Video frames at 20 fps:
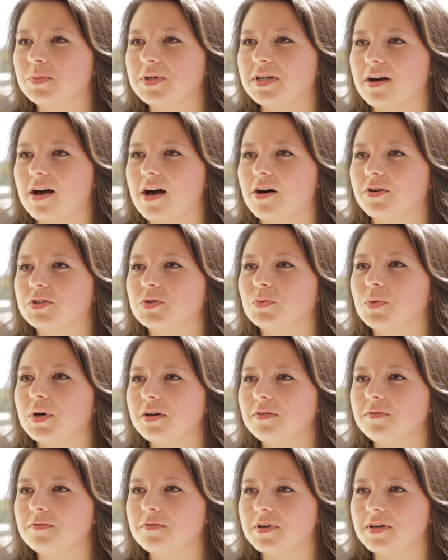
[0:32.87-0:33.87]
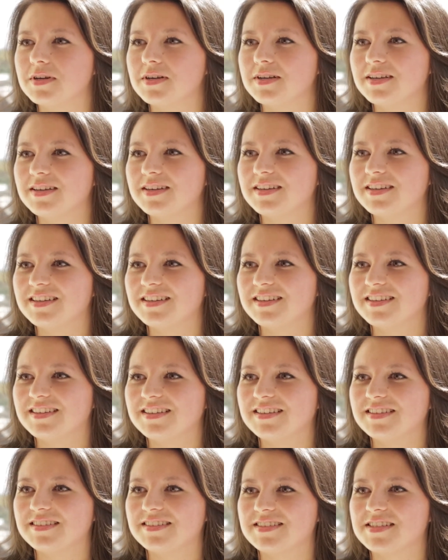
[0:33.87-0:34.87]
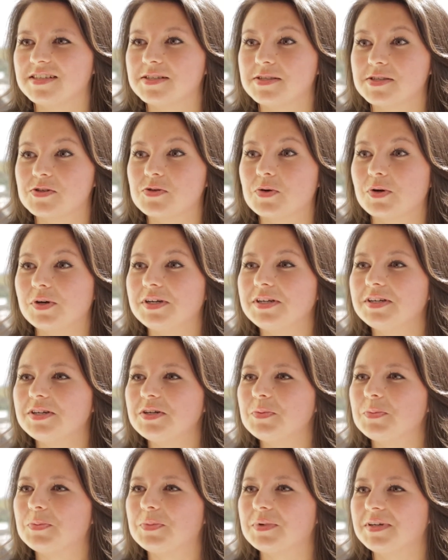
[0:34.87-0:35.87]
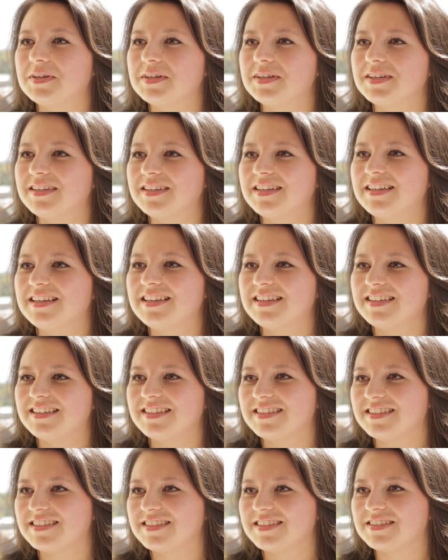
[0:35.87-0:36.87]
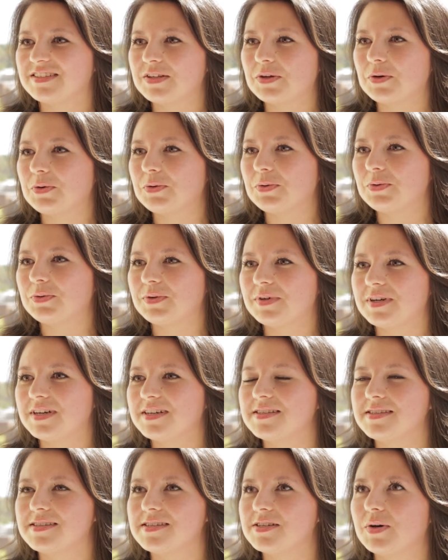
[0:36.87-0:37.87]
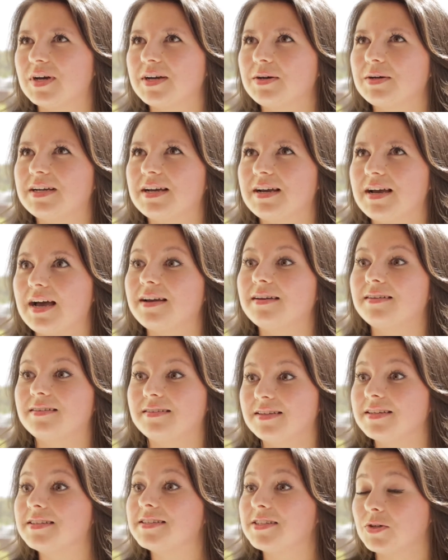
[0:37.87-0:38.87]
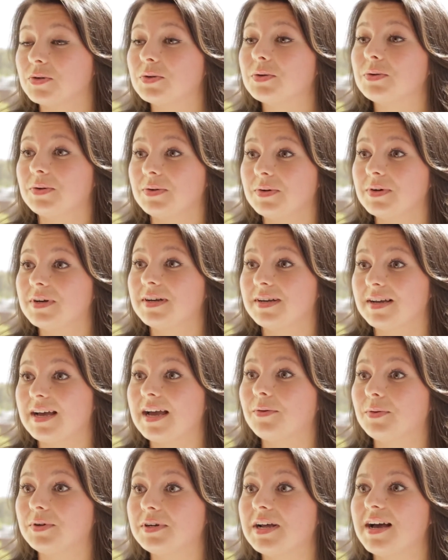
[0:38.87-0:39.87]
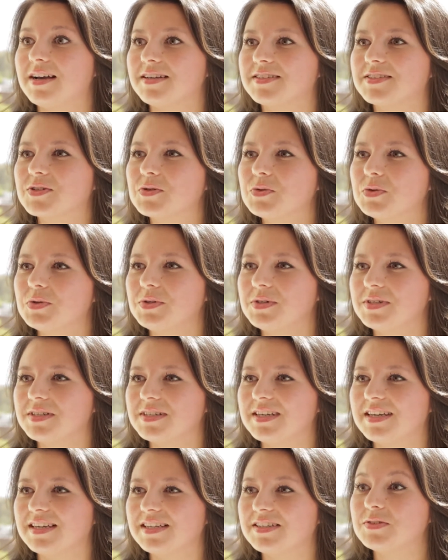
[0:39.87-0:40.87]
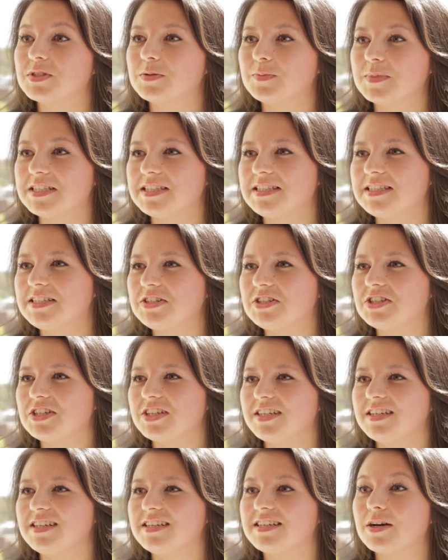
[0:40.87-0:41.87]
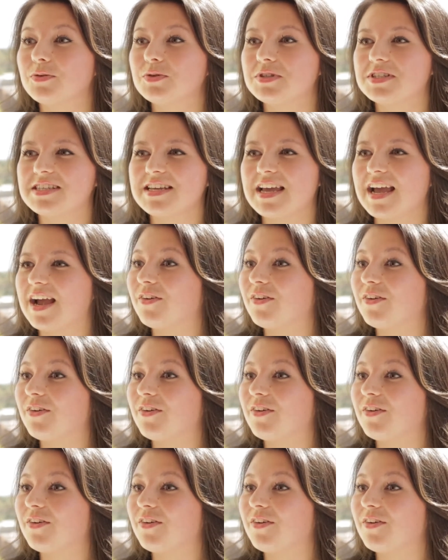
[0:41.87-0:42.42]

to be a housewife since growing up, so until I, I until I went to high school and it was my senior year, and I would see